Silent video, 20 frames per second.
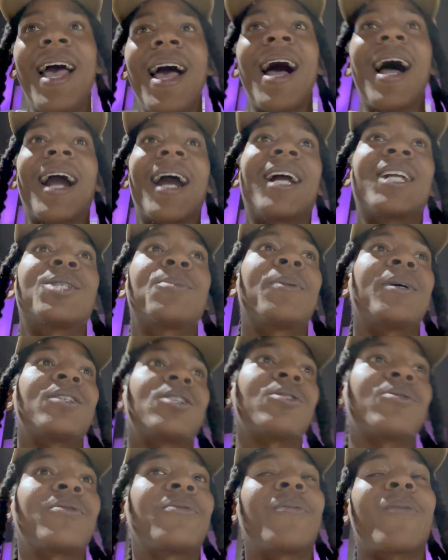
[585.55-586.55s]
I got a
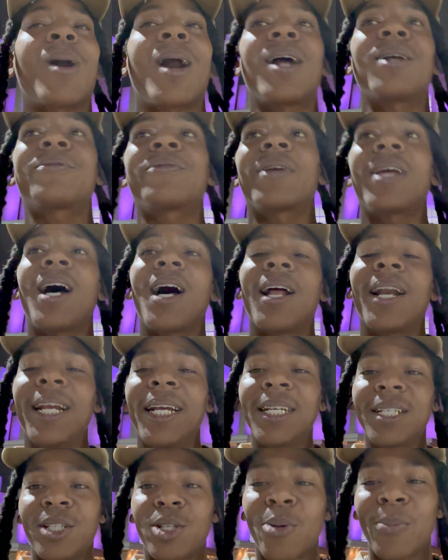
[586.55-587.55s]
special surprise for y'all
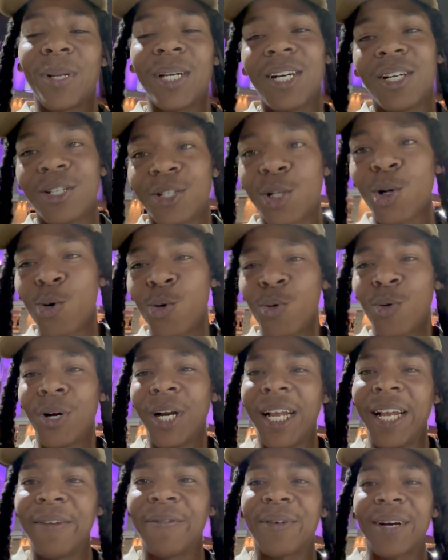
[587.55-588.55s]
then, so be tuned
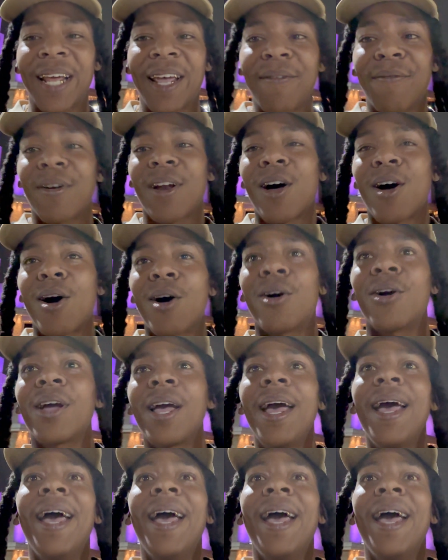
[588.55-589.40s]
in for that vlog.